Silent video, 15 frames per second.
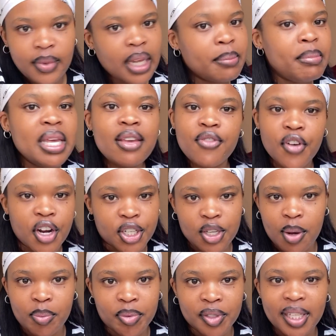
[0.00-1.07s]
me, for
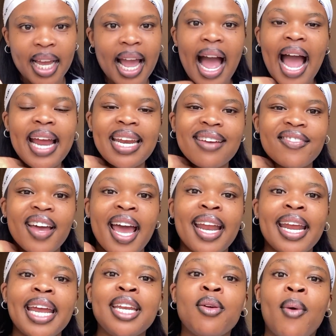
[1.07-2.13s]
example, like I never had
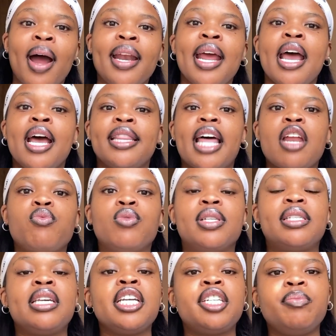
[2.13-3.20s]
anyone that would
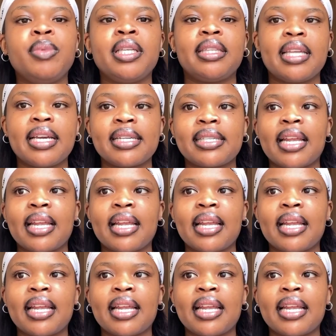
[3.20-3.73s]
teach me things.